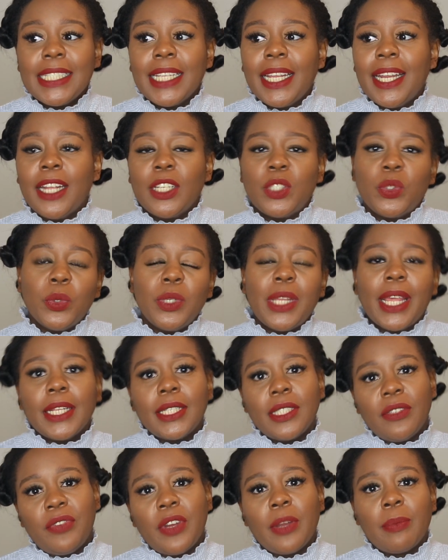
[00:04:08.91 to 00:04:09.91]
And I saw like
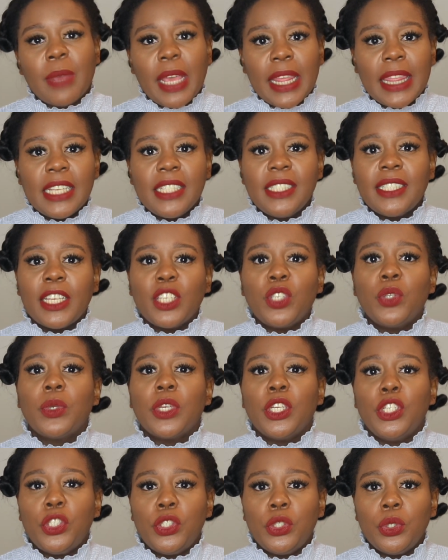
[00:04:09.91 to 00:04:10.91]
different methods that you
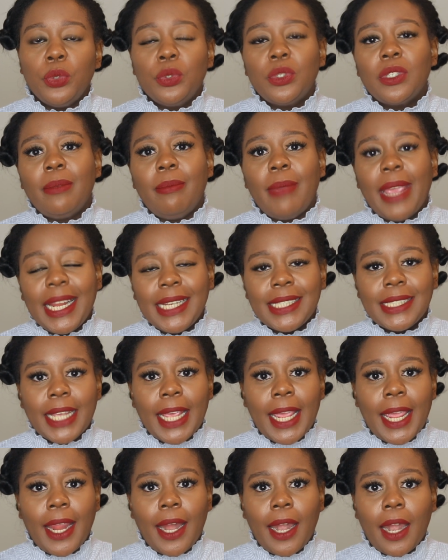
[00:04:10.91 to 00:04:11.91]
can do to
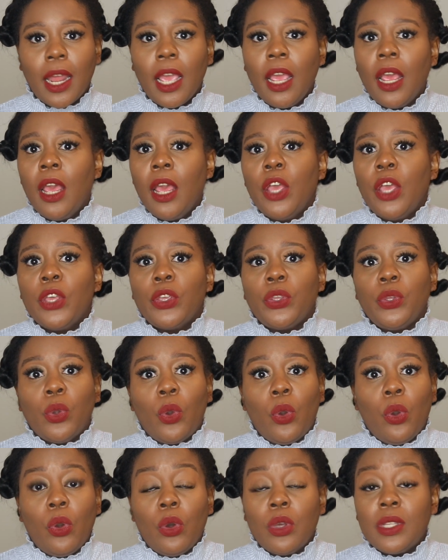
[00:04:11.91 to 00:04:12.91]
maintain
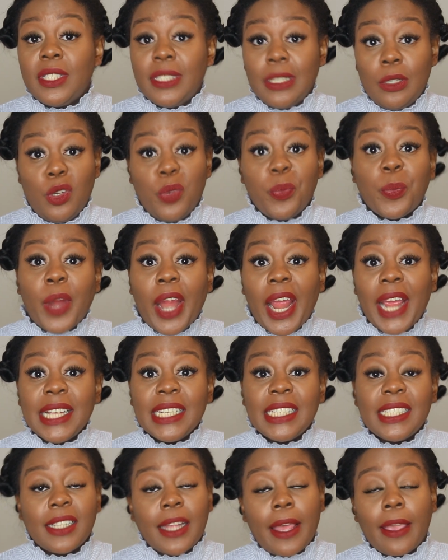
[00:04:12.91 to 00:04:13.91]
your silk
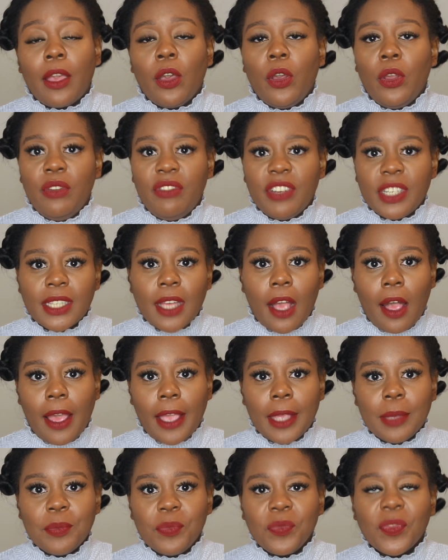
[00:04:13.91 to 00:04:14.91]
press like over
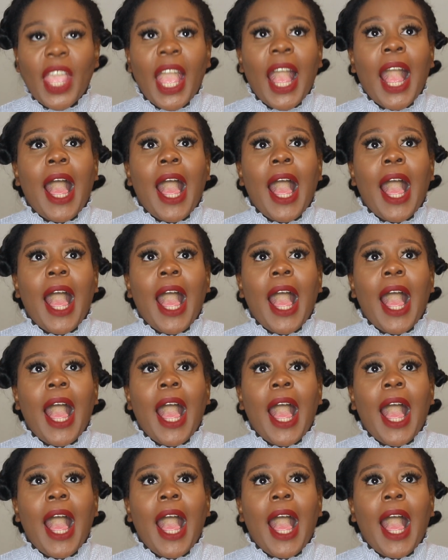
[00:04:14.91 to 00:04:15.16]
time.